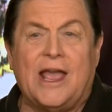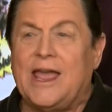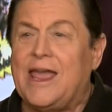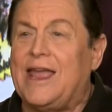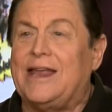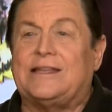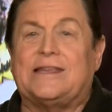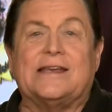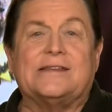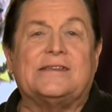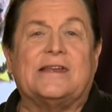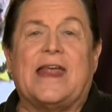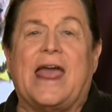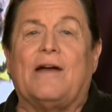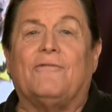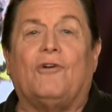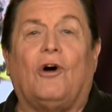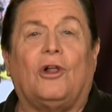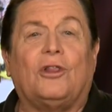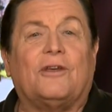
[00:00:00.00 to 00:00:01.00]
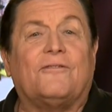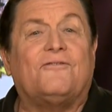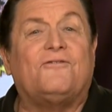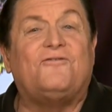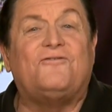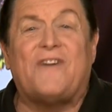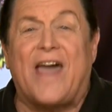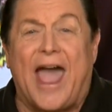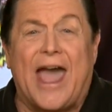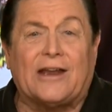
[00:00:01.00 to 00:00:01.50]
It doesn't have all the
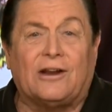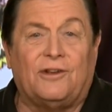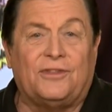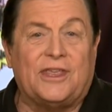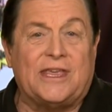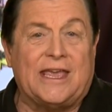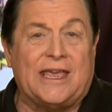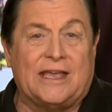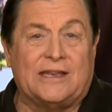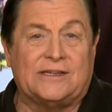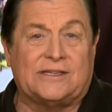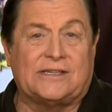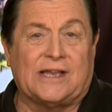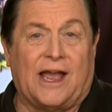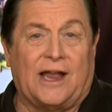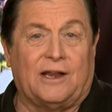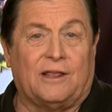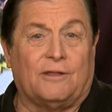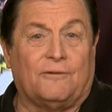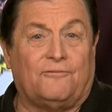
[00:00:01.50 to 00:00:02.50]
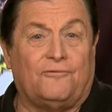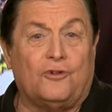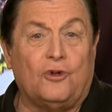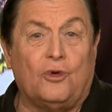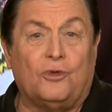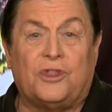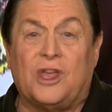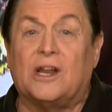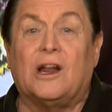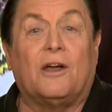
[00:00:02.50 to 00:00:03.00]
fat on the inside of the
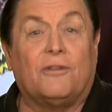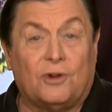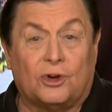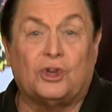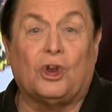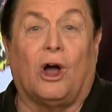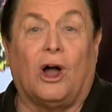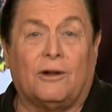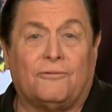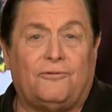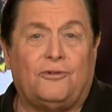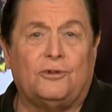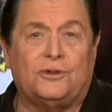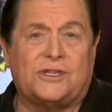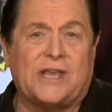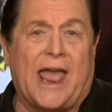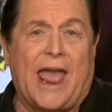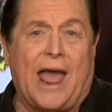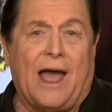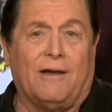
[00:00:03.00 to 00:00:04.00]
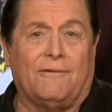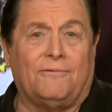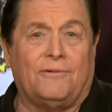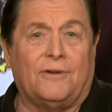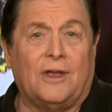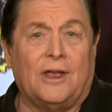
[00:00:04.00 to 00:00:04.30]
food that other dog foods have.